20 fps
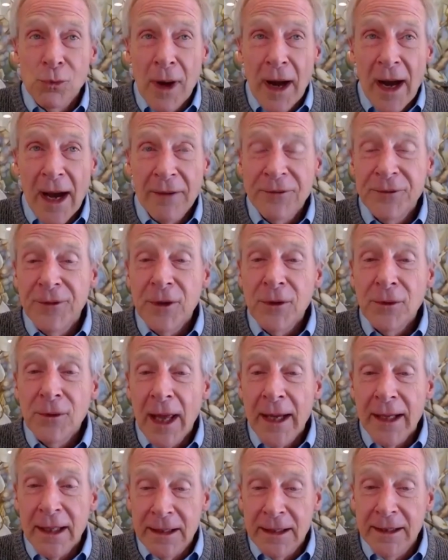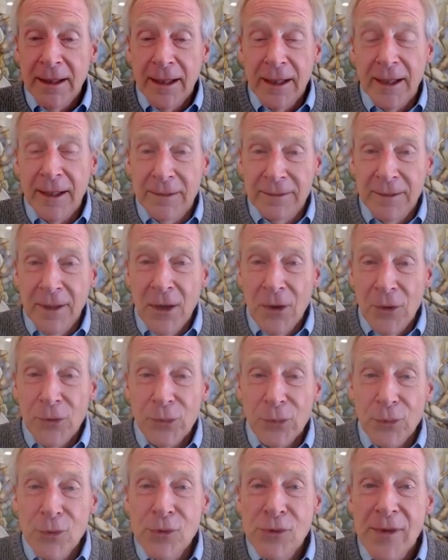I feel like
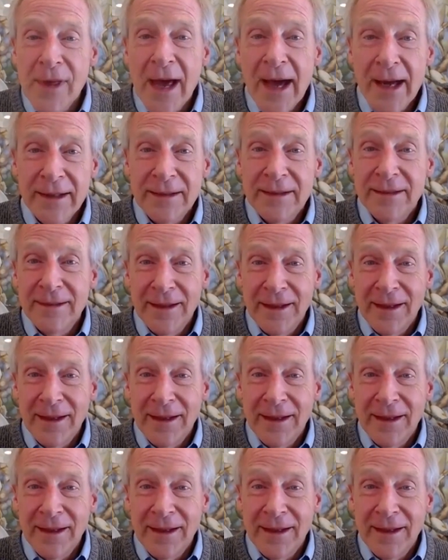through that